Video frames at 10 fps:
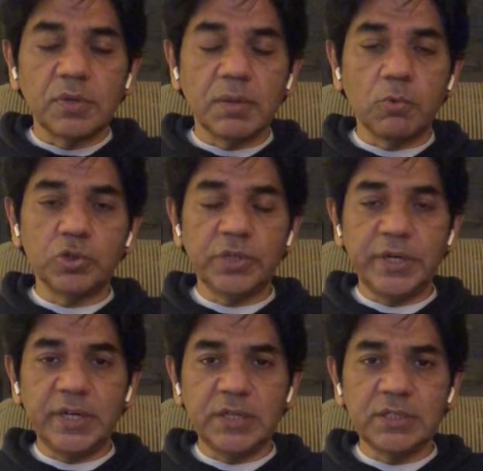Emotional
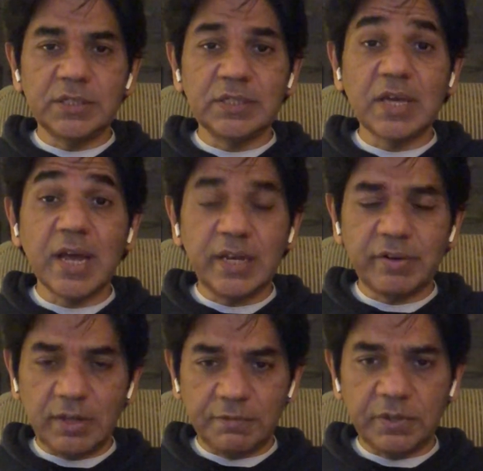intelligence is highly
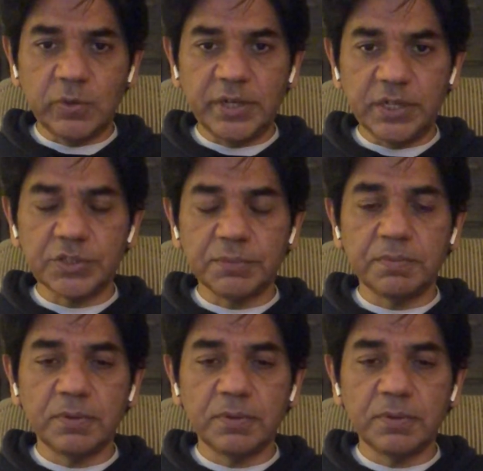relevant to leadership,